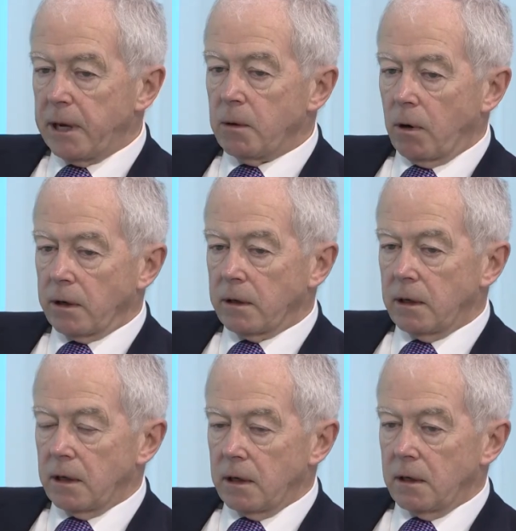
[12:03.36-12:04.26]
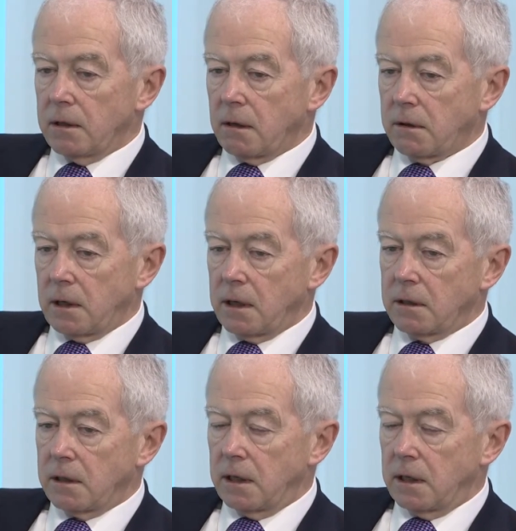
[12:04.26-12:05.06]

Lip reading: big one. Nothing like